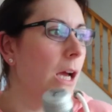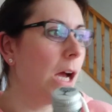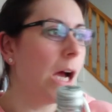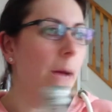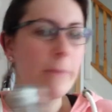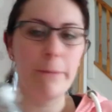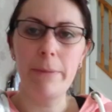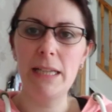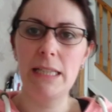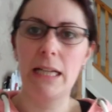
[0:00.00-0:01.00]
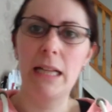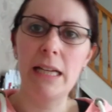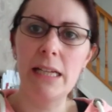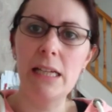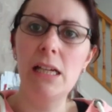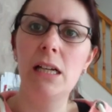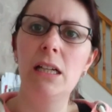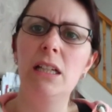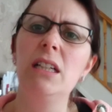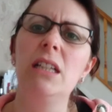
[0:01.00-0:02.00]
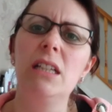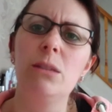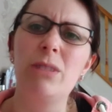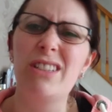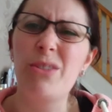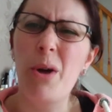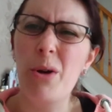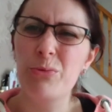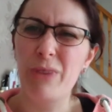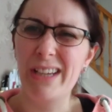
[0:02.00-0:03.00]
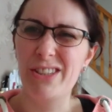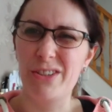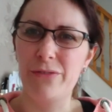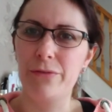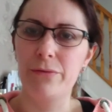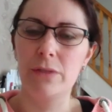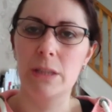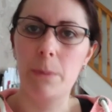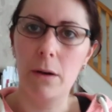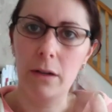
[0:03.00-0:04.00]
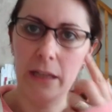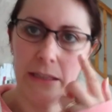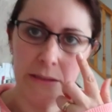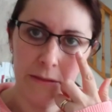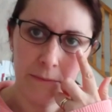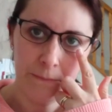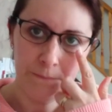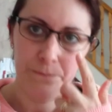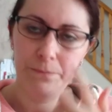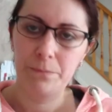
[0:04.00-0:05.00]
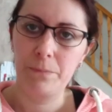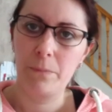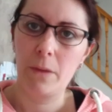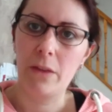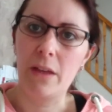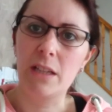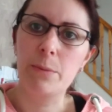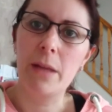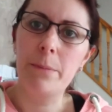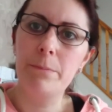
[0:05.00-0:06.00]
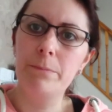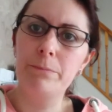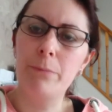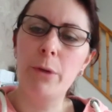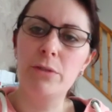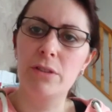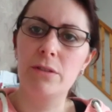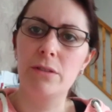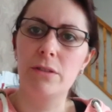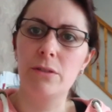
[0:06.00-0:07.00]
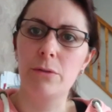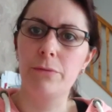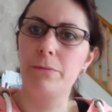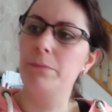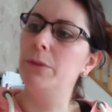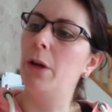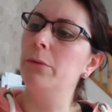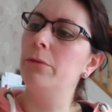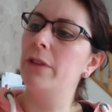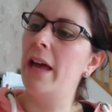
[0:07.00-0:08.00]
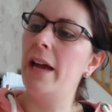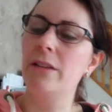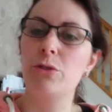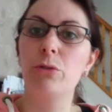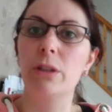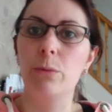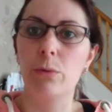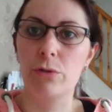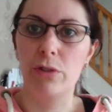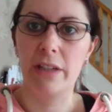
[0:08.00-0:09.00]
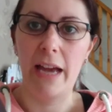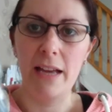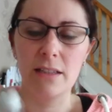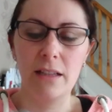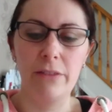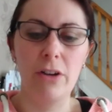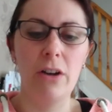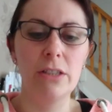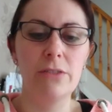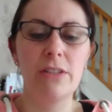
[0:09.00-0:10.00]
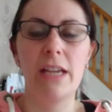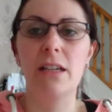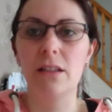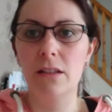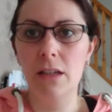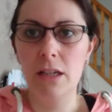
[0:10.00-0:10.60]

They do a whole range of sparkling things, but they're most sort of known for their tonic water, I guess, and they've kind of taken